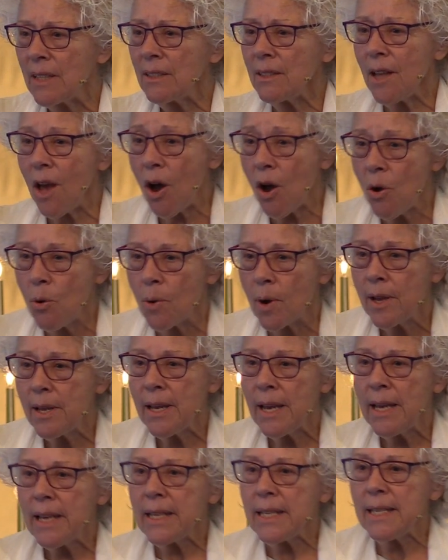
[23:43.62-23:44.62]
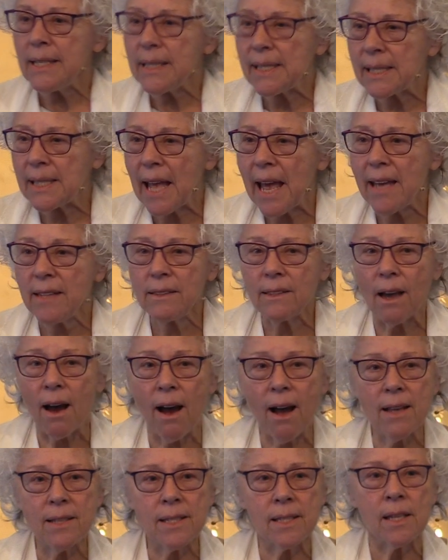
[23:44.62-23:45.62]
No, he's saying
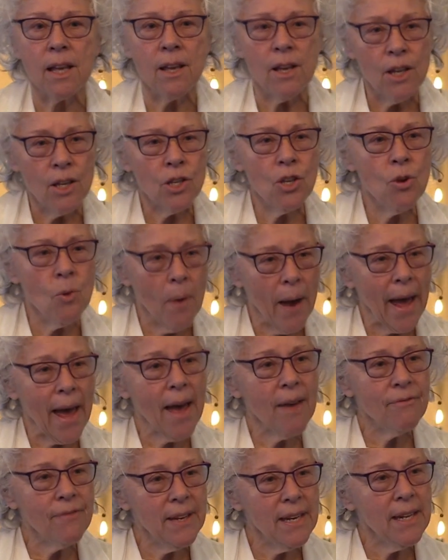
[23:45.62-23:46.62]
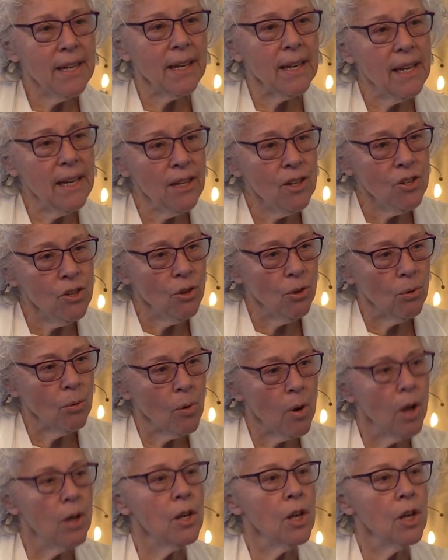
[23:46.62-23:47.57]
to us, you have it in you.